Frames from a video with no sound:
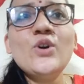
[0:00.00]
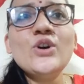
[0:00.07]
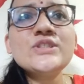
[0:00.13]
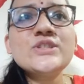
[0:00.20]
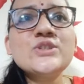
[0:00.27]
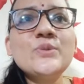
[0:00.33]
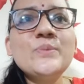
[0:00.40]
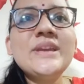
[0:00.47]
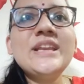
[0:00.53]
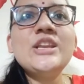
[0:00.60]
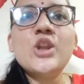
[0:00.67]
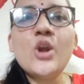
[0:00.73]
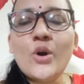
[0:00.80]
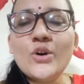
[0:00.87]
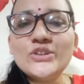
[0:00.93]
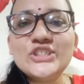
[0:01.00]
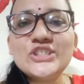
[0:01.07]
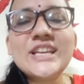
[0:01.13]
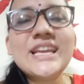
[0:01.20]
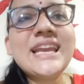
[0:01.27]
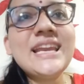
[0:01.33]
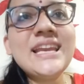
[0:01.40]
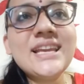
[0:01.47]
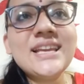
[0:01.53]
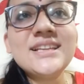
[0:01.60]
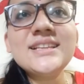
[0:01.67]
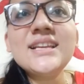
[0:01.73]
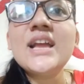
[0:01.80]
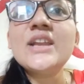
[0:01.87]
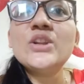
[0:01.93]
was to be launched
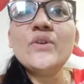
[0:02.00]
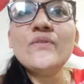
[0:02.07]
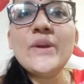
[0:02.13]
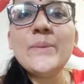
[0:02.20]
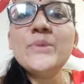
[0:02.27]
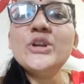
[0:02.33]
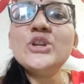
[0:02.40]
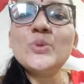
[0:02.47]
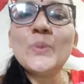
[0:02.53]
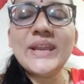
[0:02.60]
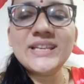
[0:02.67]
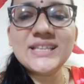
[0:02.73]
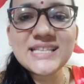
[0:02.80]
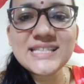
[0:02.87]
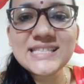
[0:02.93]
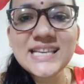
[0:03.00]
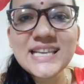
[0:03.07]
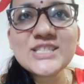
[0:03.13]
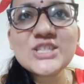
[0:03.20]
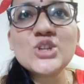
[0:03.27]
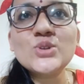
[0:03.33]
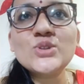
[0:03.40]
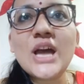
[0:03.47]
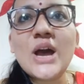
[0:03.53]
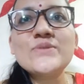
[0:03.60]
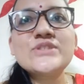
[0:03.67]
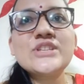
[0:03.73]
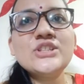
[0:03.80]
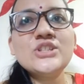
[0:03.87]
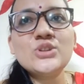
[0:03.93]
in November 26,
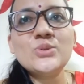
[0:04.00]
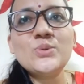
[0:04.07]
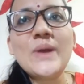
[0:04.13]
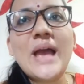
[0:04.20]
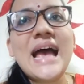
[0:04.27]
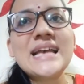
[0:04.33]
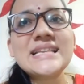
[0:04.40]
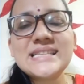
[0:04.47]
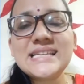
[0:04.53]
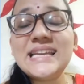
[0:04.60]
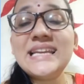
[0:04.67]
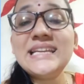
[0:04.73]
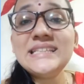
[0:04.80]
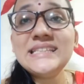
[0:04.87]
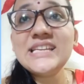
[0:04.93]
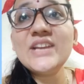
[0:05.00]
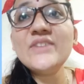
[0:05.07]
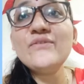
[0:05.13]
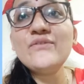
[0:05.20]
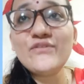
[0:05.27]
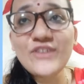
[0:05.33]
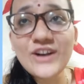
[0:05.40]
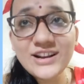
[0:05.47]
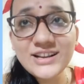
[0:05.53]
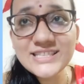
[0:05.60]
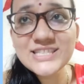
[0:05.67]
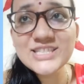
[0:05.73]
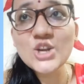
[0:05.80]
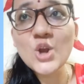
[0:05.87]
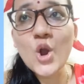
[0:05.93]
2002 as an Indian
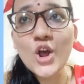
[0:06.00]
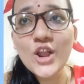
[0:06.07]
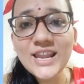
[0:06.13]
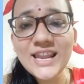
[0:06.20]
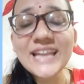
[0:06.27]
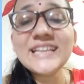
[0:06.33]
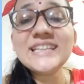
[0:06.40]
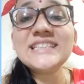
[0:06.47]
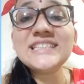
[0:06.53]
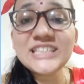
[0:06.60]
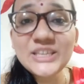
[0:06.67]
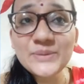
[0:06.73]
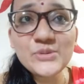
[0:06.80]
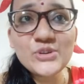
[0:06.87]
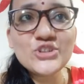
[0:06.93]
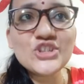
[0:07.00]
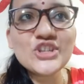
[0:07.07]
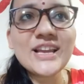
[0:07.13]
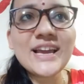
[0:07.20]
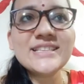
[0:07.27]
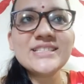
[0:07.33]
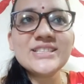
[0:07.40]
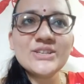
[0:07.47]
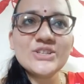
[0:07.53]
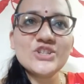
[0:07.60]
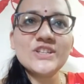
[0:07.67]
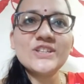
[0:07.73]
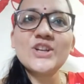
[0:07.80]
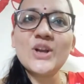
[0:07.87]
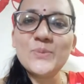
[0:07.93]
first online
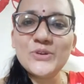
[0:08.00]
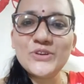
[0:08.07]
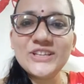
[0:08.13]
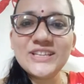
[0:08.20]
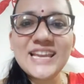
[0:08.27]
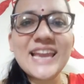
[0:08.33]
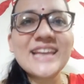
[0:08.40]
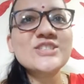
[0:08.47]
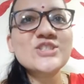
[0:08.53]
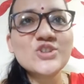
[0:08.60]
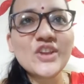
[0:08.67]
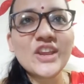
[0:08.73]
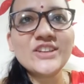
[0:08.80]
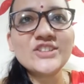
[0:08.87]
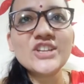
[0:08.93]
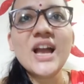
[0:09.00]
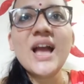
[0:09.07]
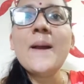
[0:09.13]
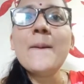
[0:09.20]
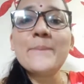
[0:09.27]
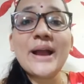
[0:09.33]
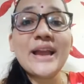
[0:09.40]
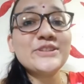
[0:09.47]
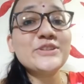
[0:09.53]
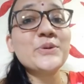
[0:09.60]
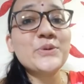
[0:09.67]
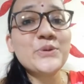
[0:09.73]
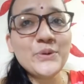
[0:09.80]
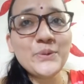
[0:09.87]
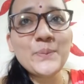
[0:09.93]
demutualization commodity exchange by the
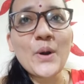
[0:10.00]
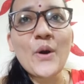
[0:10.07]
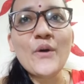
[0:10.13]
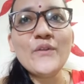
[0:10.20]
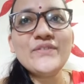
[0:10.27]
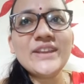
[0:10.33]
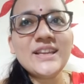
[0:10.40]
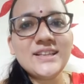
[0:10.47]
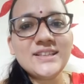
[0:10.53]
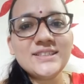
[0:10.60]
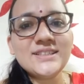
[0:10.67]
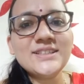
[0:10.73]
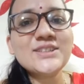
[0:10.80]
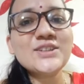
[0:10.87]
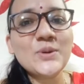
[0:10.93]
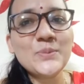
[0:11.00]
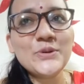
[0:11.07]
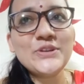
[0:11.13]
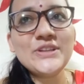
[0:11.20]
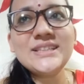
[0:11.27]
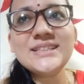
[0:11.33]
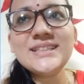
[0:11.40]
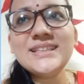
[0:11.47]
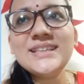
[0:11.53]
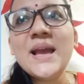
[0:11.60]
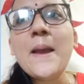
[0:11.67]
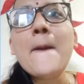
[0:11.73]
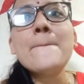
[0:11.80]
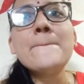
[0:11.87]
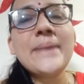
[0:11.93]
group of Indian Commodity
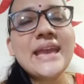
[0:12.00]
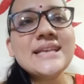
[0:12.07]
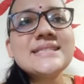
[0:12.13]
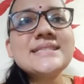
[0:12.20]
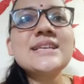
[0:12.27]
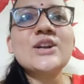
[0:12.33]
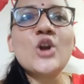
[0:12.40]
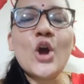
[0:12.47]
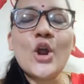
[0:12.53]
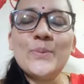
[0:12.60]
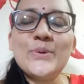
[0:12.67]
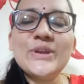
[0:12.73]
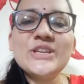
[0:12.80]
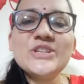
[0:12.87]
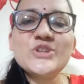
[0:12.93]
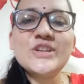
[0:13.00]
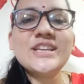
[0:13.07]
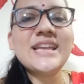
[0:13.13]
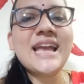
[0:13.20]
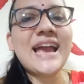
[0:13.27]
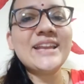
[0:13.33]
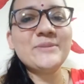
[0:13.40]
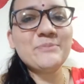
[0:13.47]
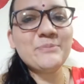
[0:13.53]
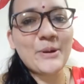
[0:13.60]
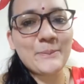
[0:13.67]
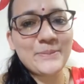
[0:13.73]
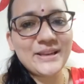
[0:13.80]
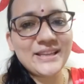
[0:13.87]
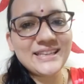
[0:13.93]
Based Corporation and
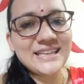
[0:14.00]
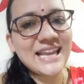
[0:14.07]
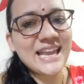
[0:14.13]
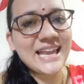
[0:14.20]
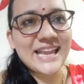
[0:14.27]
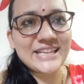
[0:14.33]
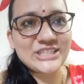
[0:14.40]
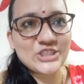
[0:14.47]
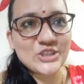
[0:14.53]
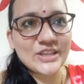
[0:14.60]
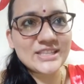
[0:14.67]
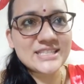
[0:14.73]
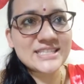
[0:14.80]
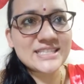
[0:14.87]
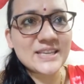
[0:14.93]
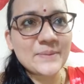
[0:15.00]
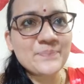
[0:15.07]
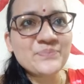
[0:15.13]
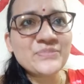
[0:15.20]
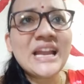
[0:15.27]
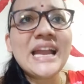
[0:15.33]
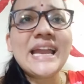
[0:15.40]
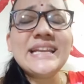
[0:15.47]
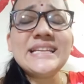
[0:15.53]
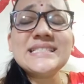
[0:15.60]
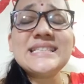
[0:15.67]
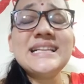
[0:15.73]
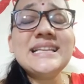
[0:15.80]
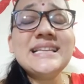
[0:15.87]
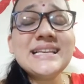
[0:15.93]
Public Agency. It
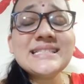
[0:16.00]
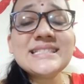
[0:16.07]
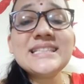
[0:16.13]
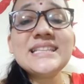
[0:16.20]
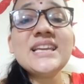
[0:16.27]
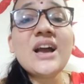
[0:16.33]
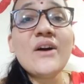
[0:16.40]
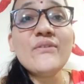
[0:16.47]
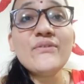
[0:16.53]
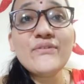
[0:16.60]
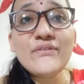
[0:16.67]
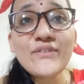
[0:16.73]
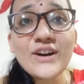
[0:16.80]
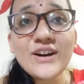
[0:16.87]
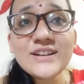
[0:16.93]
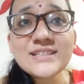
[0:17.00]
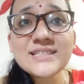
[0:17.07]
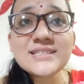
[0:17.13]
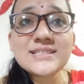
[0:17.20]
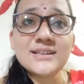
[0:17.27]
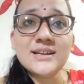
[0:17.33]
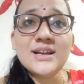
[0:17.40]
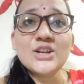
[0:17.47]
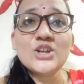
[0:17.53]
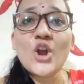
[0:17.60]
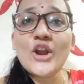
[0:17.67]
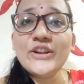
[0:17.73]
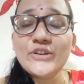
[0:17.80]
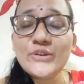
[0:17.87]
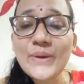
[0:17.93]
is a listing of first
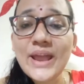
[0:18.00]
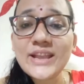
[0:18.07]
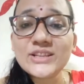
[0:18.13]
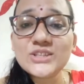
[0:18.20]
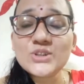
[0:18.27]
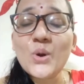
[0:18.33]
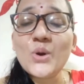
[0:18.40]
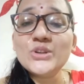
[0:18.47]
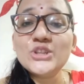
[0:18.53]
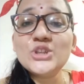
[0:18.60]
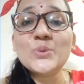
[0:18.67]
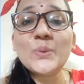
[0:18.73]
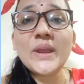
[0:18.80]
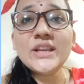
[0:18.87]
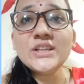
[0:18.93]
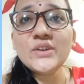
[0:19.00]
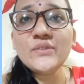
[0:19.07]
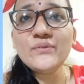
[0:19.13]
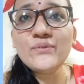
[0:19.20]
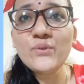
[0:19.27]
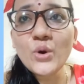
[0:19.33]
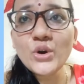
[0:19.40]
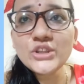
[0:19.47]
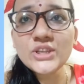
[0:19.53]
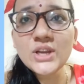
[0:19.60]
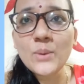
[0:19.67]
contract on the 24th